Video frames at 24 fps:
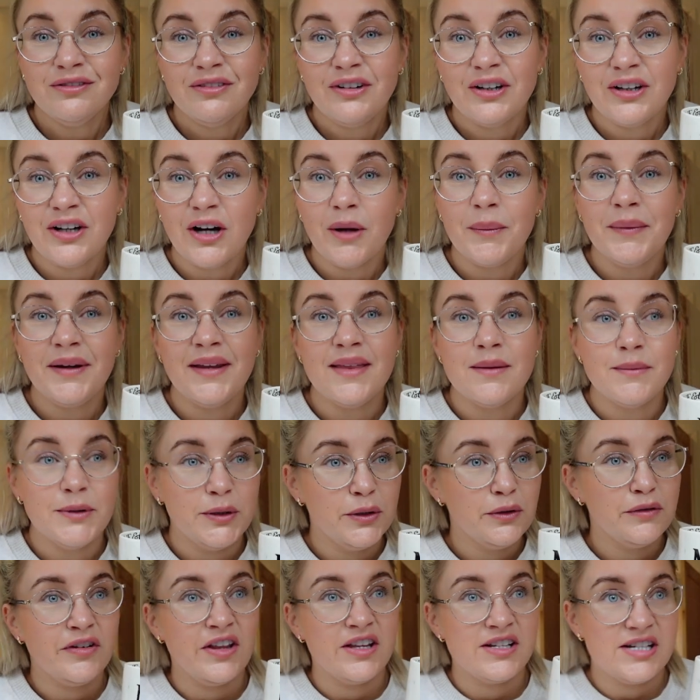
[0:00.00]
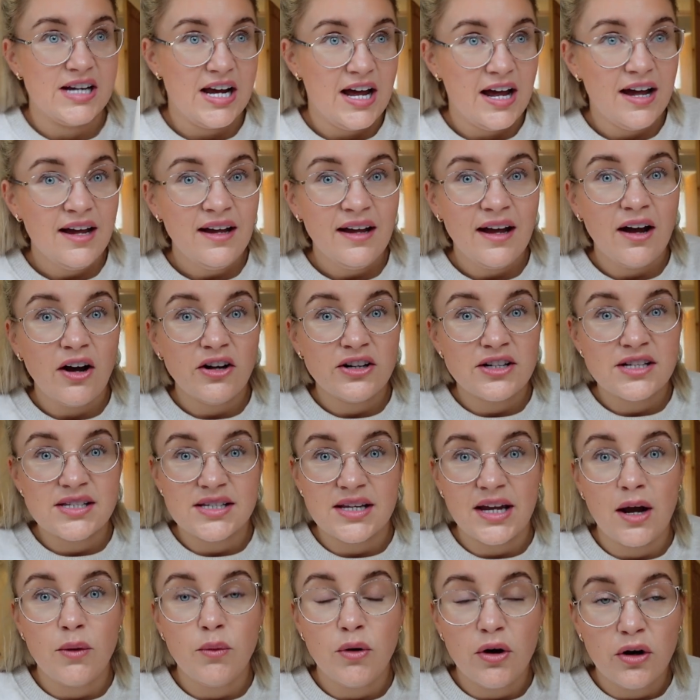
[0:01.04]
And got me in the mood for the day.
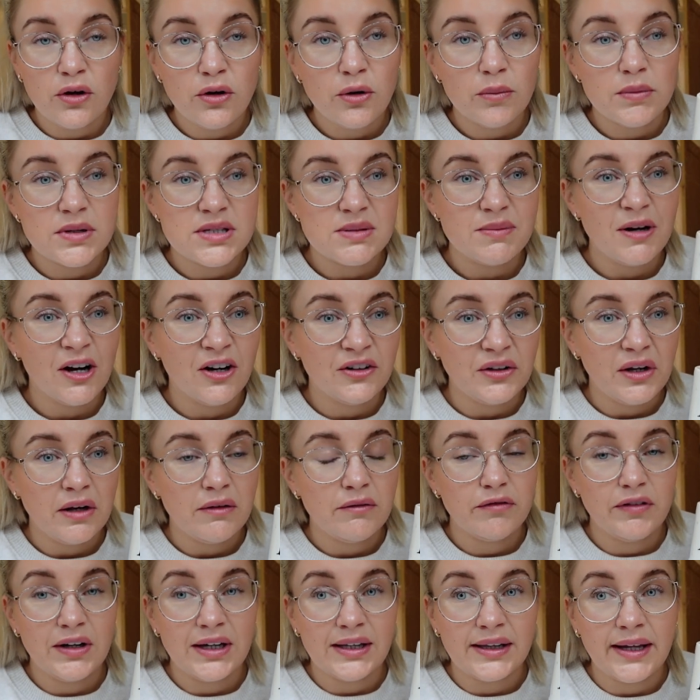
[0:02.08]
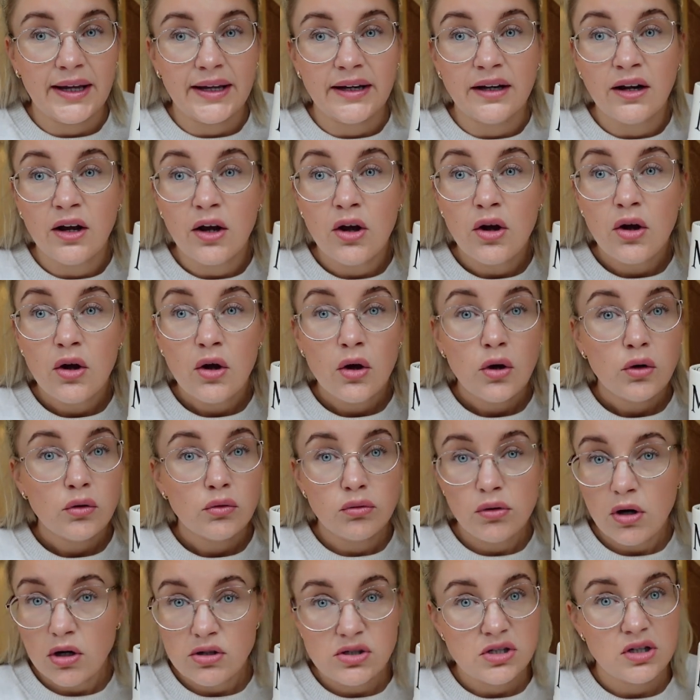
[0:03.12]
Honestly, I woke up this morning feeling
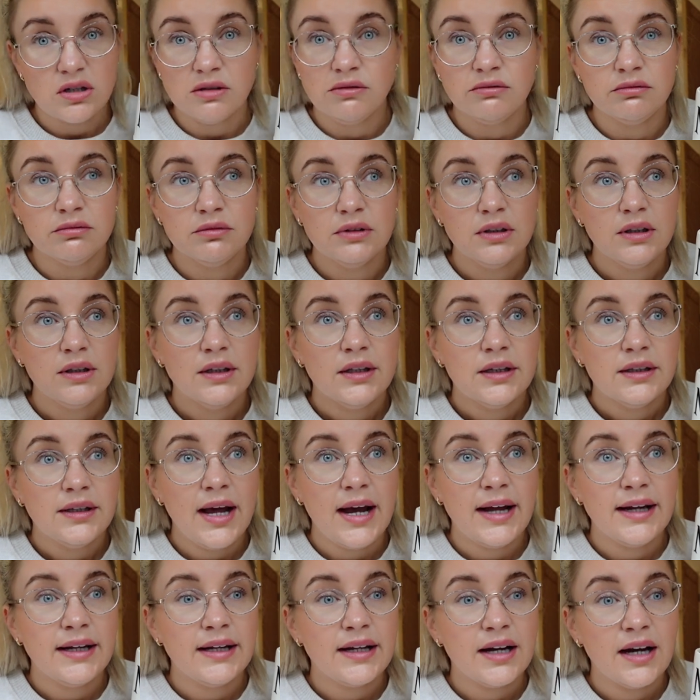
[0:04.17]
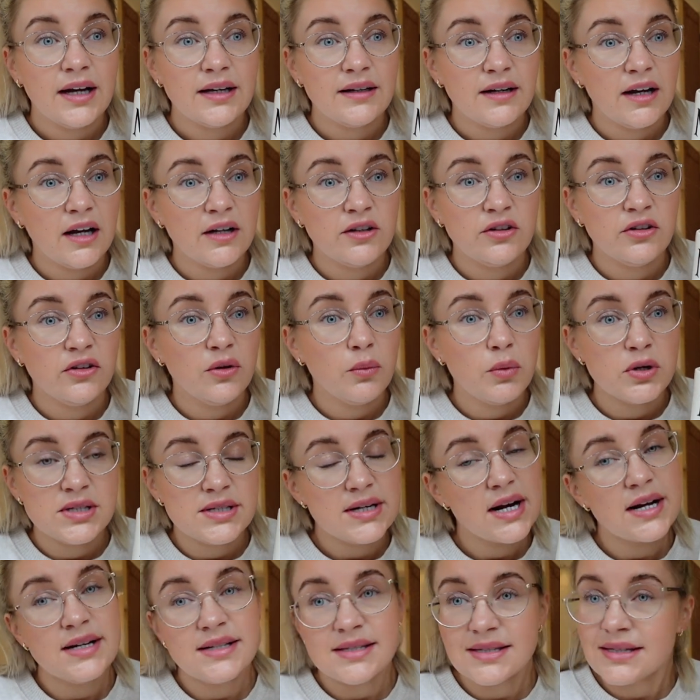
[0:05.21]
rotten, like I'd had the worst
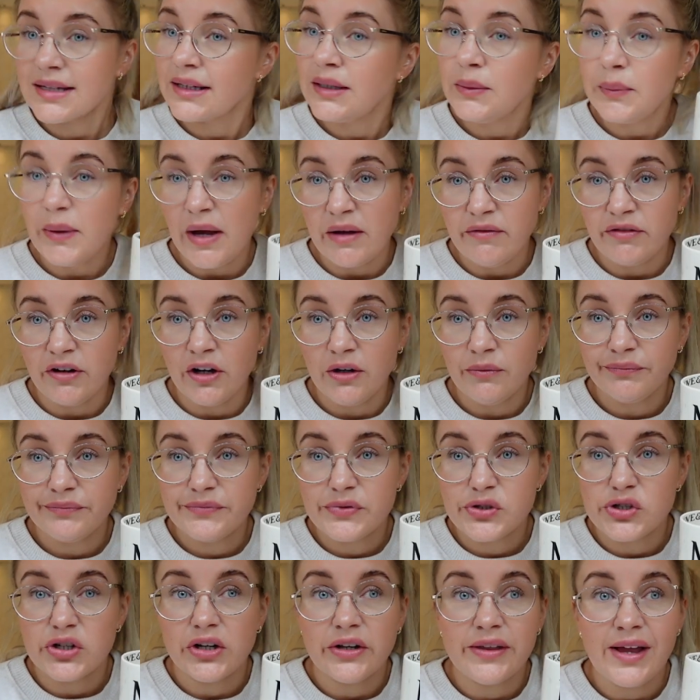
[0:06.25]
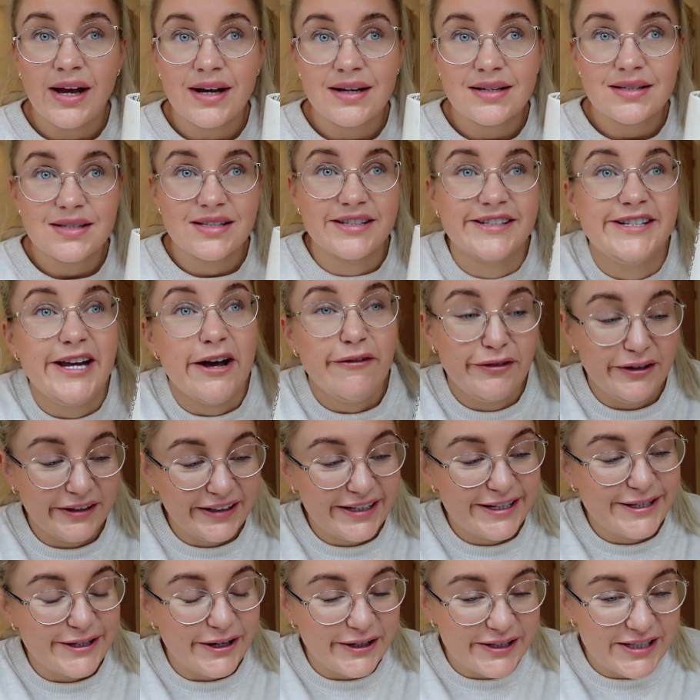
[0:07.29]
night's sleep ever. So that's
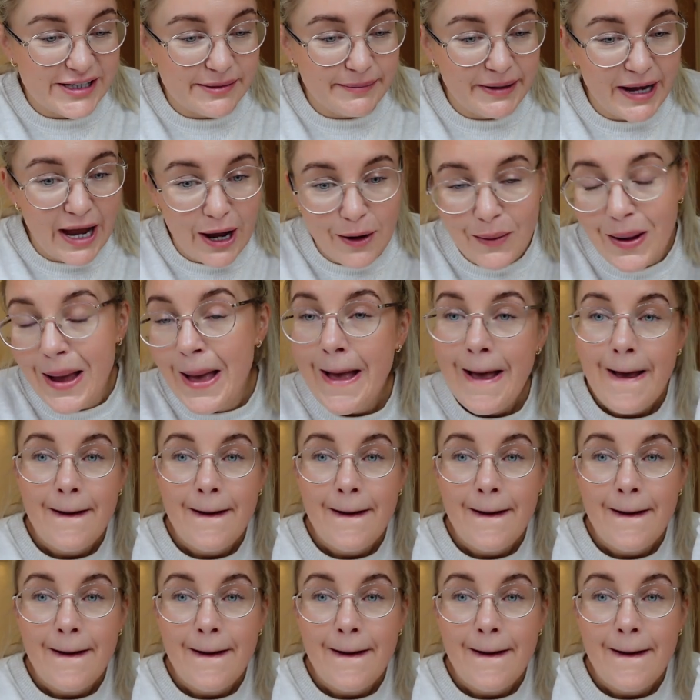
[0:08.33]
definitely sorted me out.